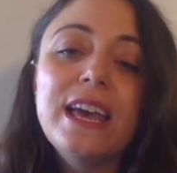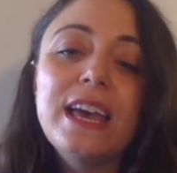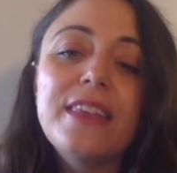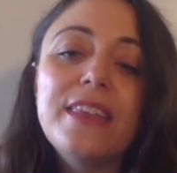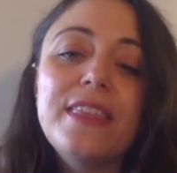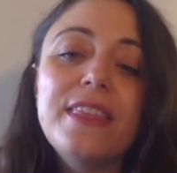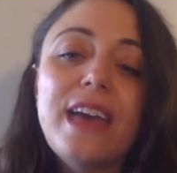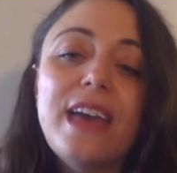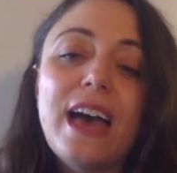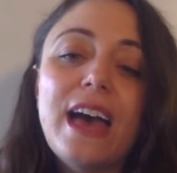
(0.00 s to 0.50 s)

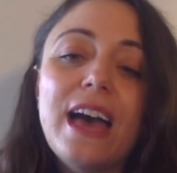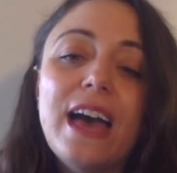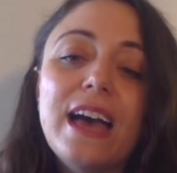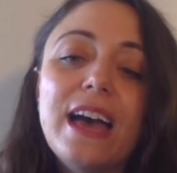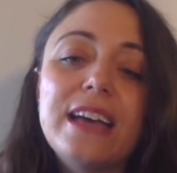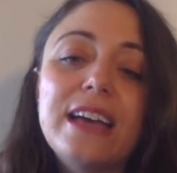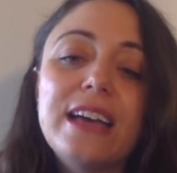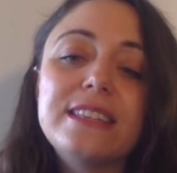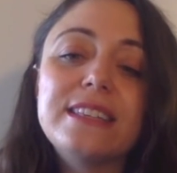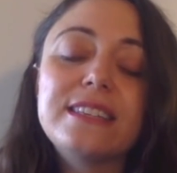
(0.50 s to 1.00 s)

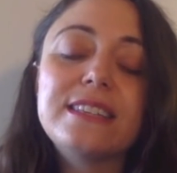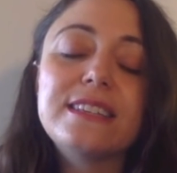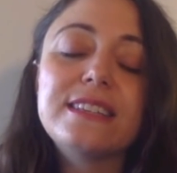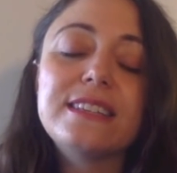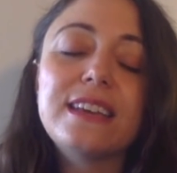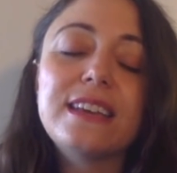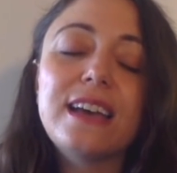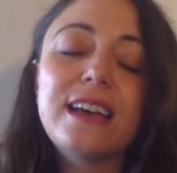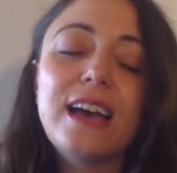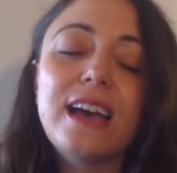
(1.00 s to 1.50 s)
that
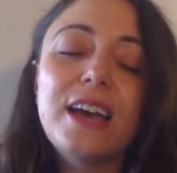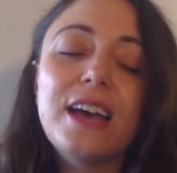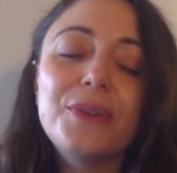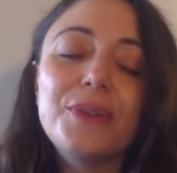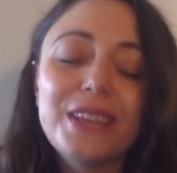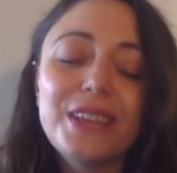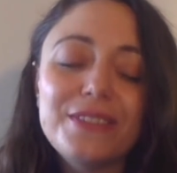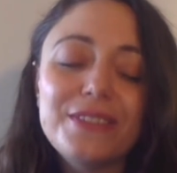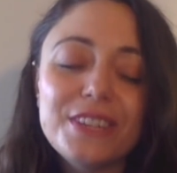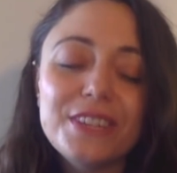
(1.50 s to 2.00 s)
I
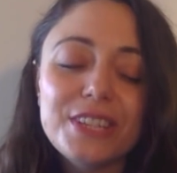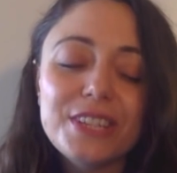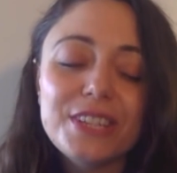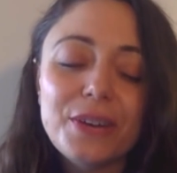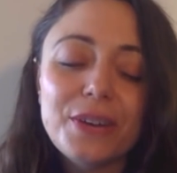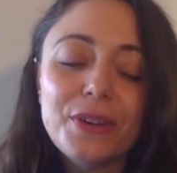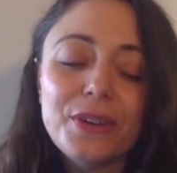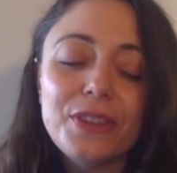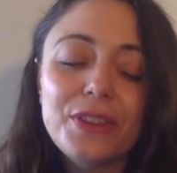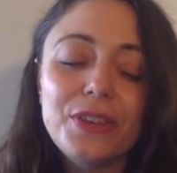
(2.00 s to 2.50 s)
would love to
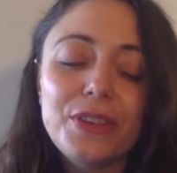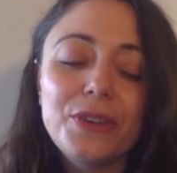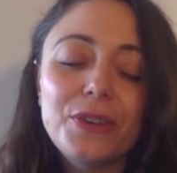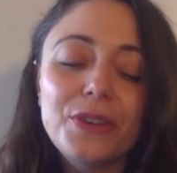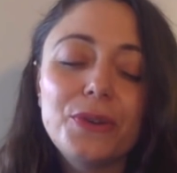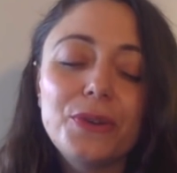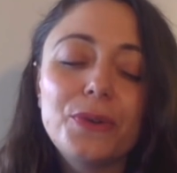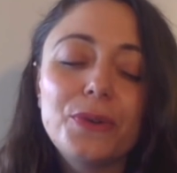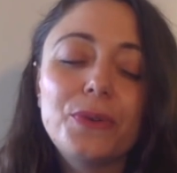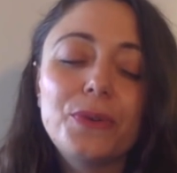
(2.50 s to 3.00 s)
share with
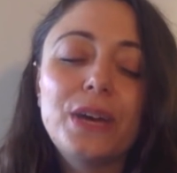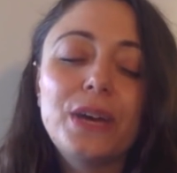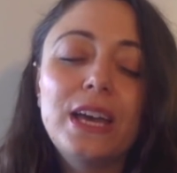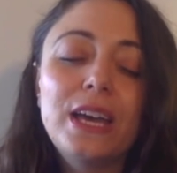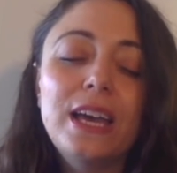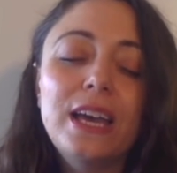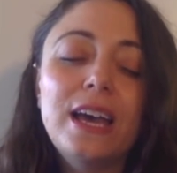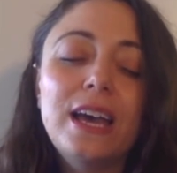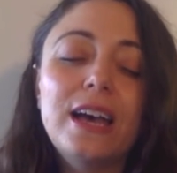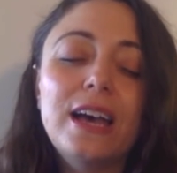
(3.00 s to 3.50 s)
you
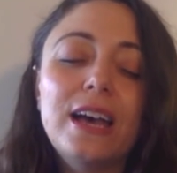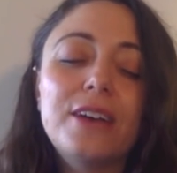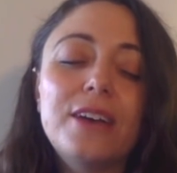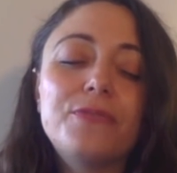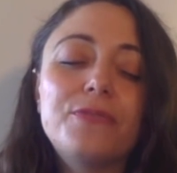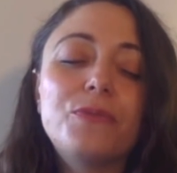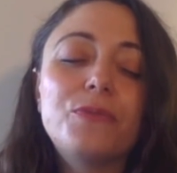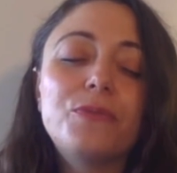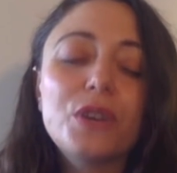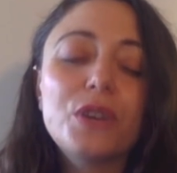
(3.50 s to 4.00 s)

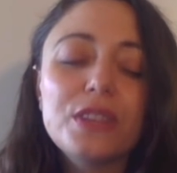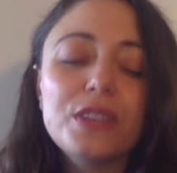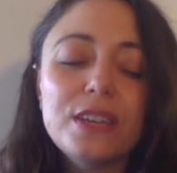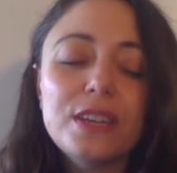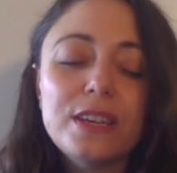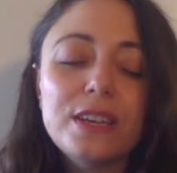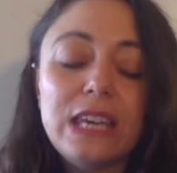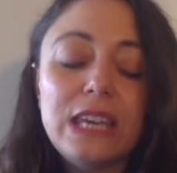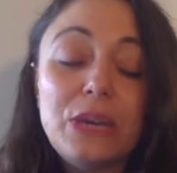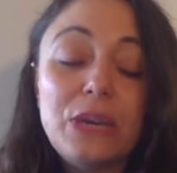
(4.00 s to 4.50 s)
for
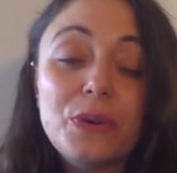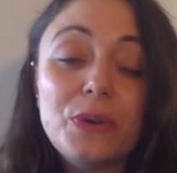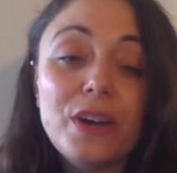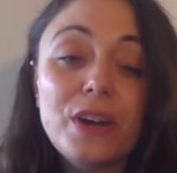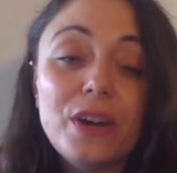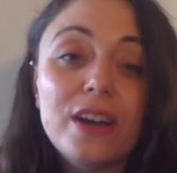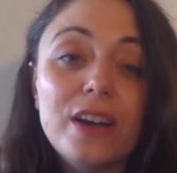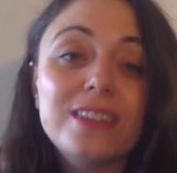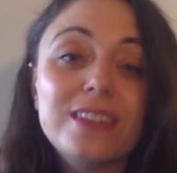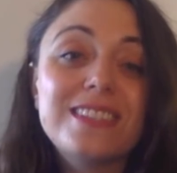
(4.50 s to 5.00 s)
the
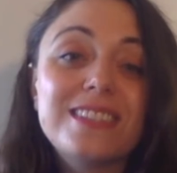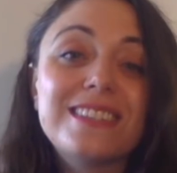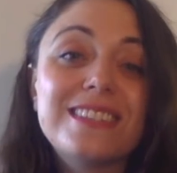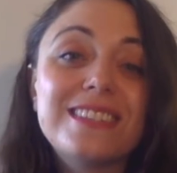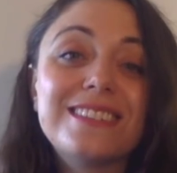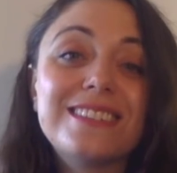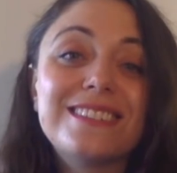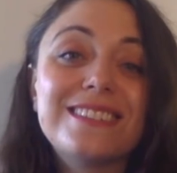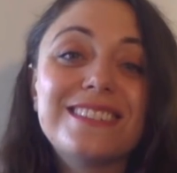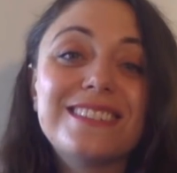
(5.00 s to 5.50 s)
equinox,